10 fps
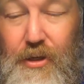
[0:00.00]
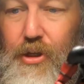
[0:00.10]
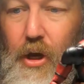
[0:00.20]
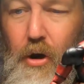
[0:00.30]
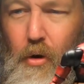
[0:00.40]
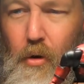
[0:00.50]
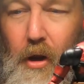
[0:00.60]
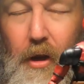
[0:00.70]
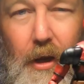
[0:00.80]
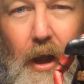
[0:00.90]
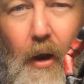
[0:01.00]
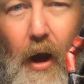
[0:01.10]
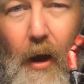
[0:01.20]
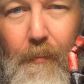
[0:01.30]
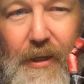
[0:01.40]
So
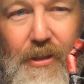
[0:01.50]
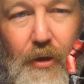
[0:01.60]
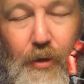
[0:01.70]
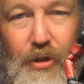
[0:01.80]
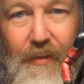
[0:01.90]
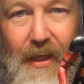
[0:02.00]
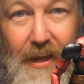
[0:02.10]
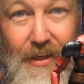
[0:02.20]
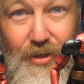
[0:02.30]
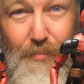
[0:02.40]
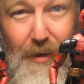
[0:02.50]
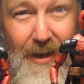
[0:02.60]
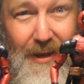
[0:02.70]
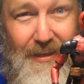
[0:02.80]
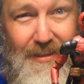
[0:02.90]
uh, my solution to that is to
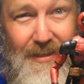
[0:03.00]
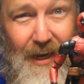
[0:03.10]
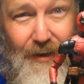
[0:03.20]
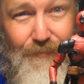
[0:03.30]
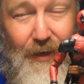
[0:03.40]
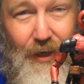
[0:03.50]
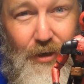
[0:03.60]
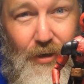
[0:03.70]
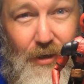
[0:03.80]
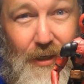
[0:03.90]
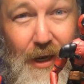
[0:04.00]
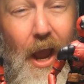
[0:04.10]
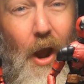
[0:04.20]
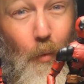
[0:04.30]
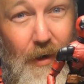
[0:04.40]
buy a second figure,
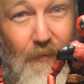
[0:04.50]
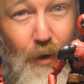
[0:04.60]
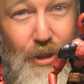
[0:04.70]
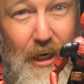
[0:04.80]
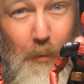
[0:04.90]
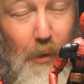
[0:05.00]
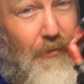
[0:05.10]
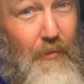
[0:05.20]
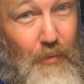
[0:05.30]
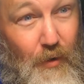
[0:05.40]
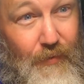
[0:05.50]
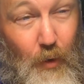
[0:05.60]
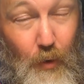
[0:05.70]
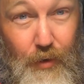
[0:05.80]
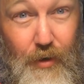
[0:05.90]
one of which I will remove the
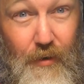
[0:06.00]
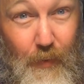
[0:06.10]
holder,